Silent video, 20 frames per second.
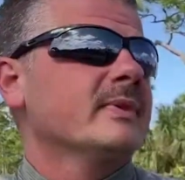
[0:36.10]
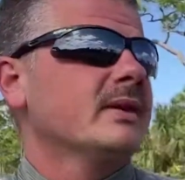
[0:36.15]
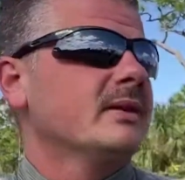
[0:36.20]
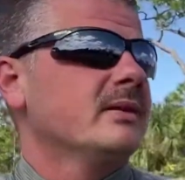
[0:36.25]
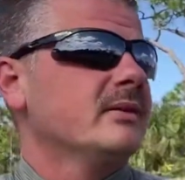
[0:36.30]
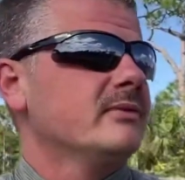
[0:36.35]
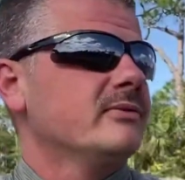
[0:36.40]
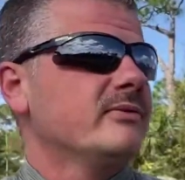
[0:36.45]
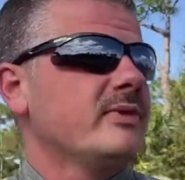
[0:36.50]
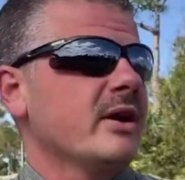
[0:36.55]

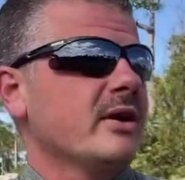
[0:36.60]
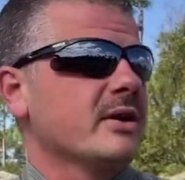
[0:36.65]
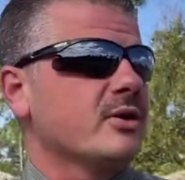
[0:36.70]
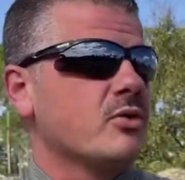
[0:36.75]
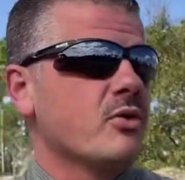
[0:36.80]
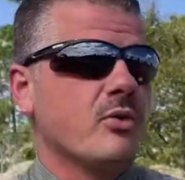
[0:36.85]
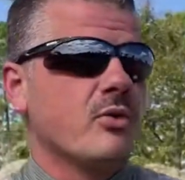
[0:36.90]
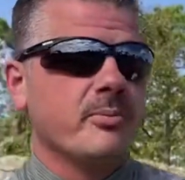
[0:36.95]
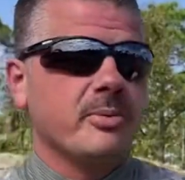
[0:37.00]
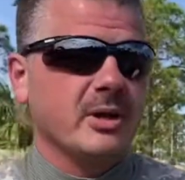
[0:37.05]
Very
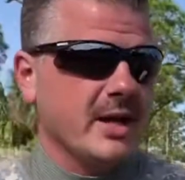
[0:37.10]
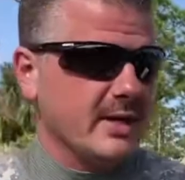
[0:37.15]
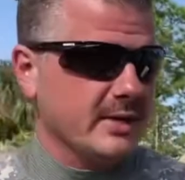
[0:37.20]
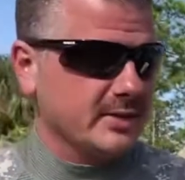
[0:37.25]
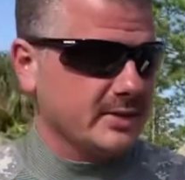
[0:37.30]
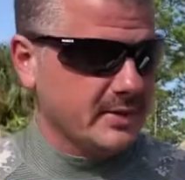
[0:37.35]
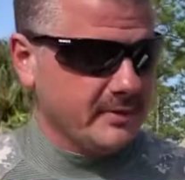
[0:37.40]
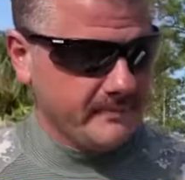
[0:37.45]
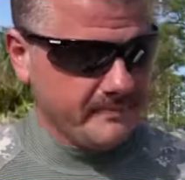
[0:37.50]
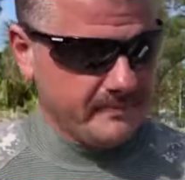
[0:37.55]
cool
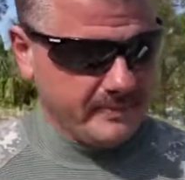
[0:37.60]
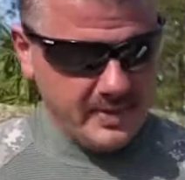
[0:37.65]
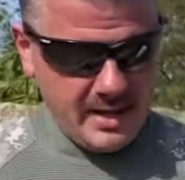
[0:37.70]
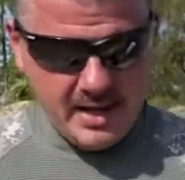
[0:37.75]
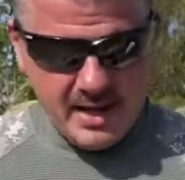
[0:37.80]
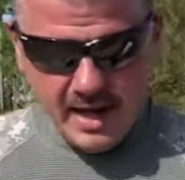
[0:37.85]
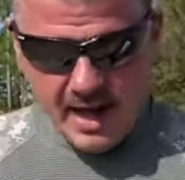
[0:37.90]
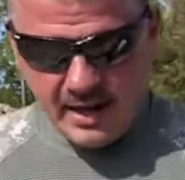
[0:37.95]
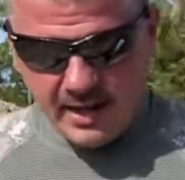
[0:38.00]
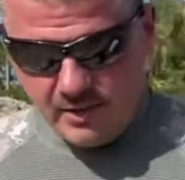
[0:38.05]
place.
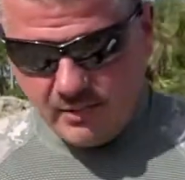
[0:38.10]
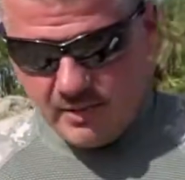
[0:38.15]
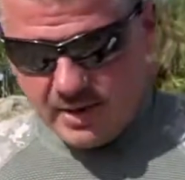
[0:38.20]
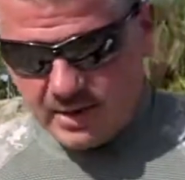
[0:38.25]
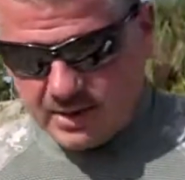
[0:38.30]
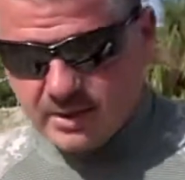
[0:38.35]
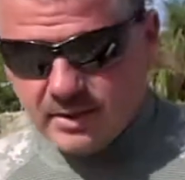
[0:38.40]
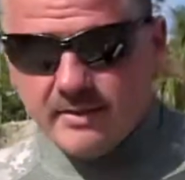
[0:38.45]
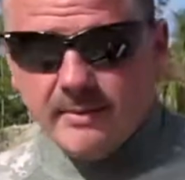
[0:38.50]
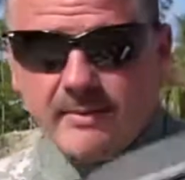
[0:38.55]

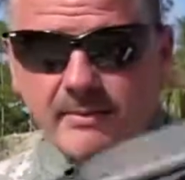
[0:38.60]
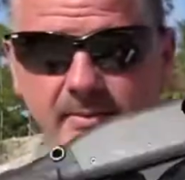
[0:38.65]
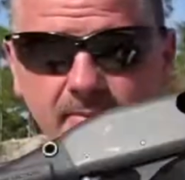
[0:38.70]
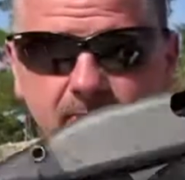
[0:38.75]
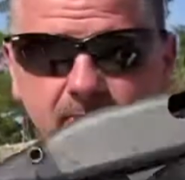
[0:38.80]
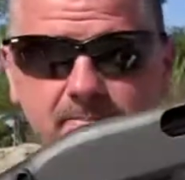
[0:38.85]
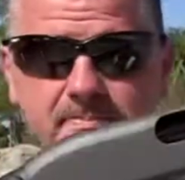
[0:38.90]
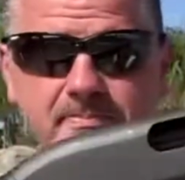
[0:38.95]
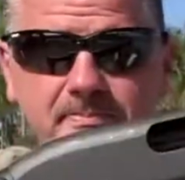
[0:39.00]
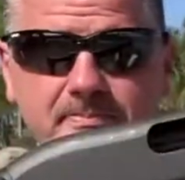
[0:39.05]
Anyways,
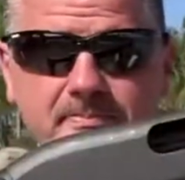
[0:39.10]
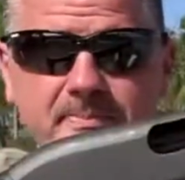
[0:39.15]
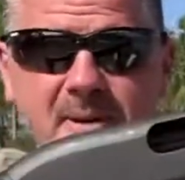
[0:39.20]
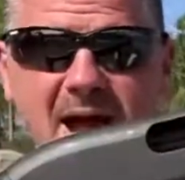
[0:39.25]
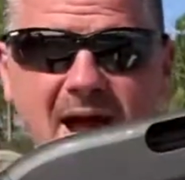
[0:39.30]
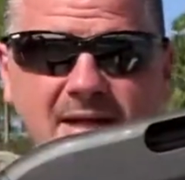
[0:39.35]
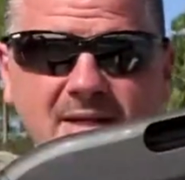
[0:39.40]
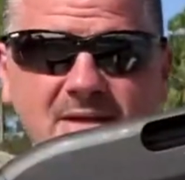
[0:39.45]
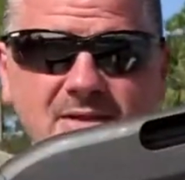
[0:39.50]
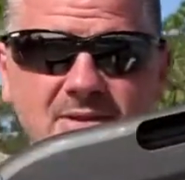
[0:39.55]

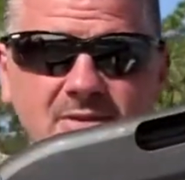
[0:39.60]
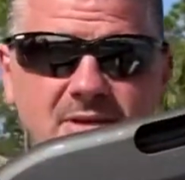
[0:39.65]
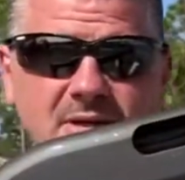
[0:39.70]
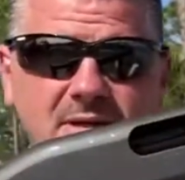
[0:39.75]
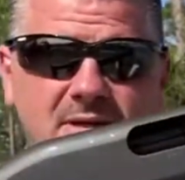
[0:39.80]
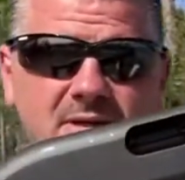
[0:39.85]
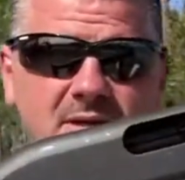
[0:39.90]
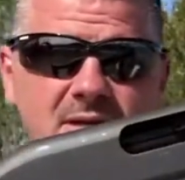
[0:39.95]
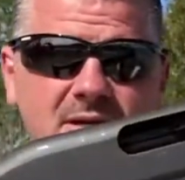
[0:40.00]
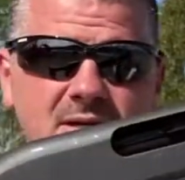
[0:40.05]
back to
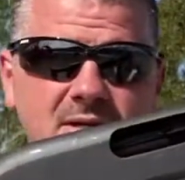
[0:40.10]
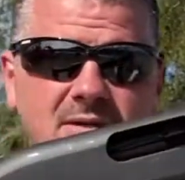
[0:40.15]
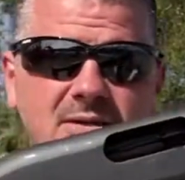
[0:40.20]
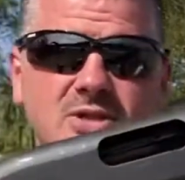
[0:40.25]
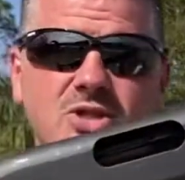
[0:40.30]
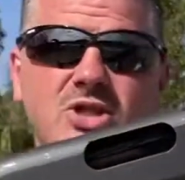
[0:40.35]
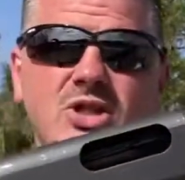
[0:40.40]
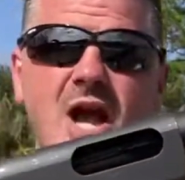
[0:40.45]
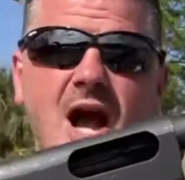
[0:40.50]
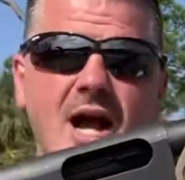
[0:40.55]
the
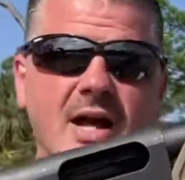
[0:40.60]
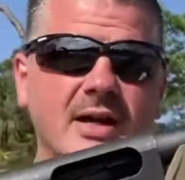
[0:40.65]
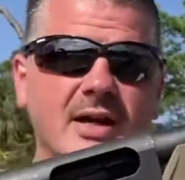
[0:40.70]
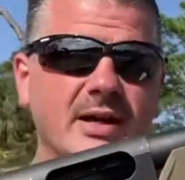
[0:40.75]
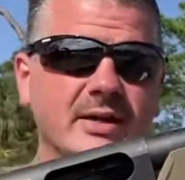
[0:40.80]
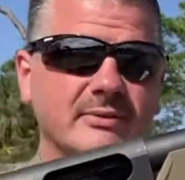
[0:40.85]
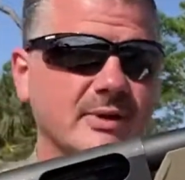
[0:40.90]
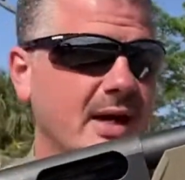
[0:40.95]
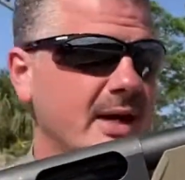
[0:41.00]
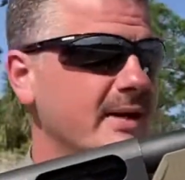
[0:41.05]

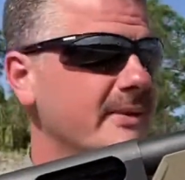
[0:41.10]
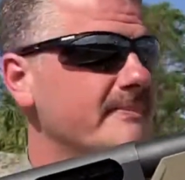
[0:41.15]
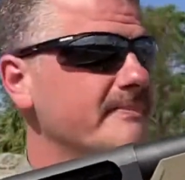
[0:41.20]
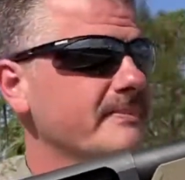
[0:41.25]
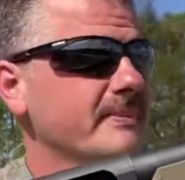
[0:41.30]
shotgun, right?